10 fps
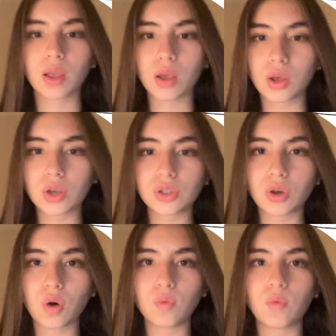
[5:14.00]

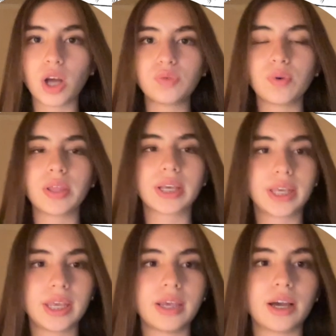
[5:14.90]
So what were the
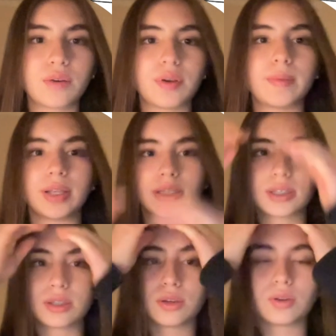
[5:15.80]
key
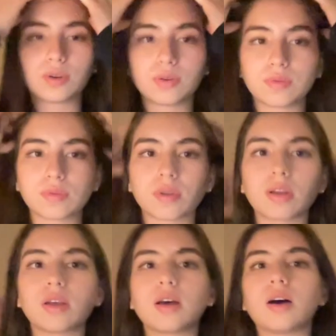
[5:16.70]
agreements
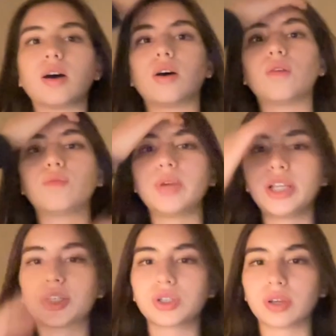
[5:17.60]

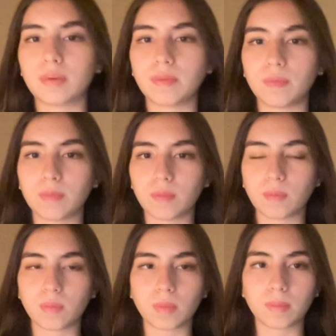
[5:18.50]
reached
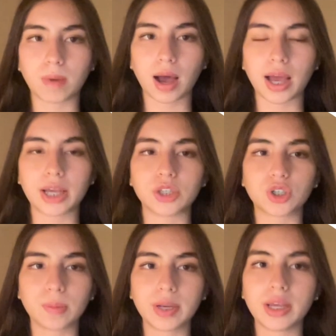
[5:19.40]
by
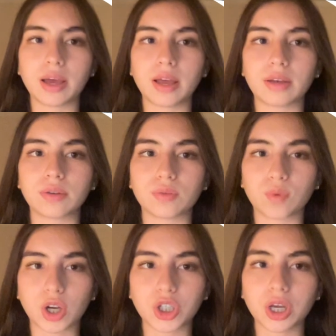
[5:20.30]
Germany and
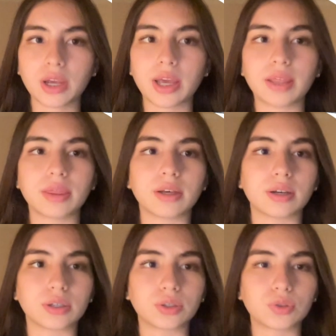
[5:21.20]
Russia in
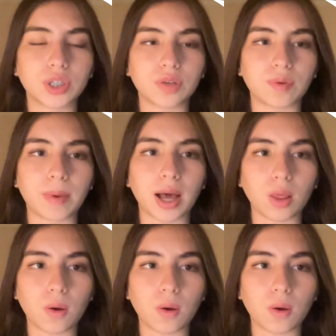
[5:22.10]
the Treaty of Rapallo?